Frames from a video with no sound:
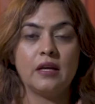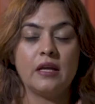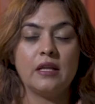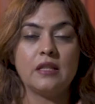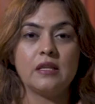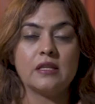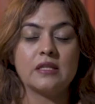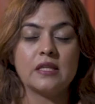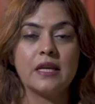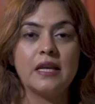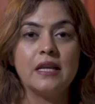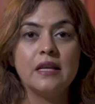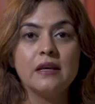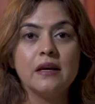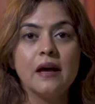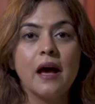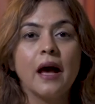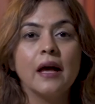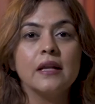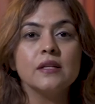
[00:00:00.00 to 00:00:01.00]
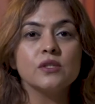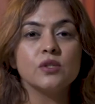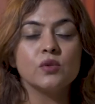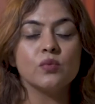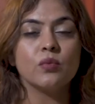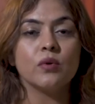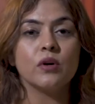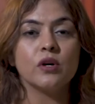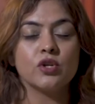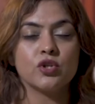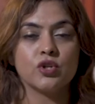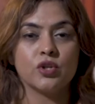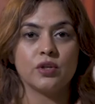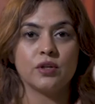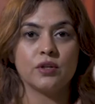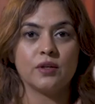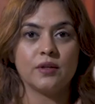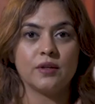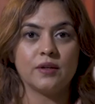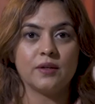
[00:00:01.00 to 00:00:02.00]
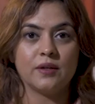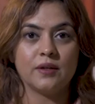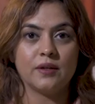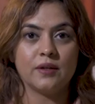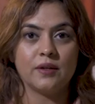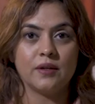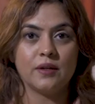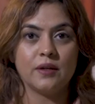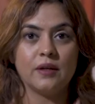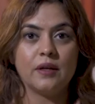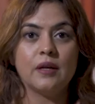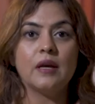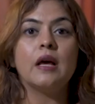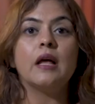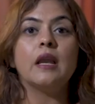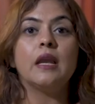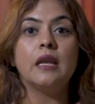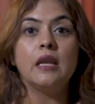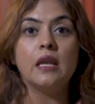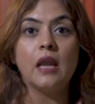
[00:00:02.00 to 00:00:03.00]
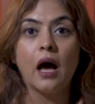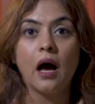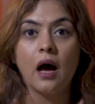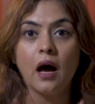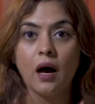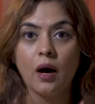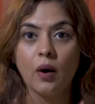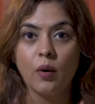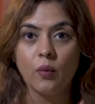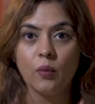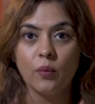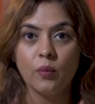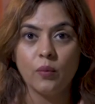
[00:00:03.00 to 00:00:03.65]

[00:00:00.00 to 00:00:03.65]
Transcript: in this enhanced version now.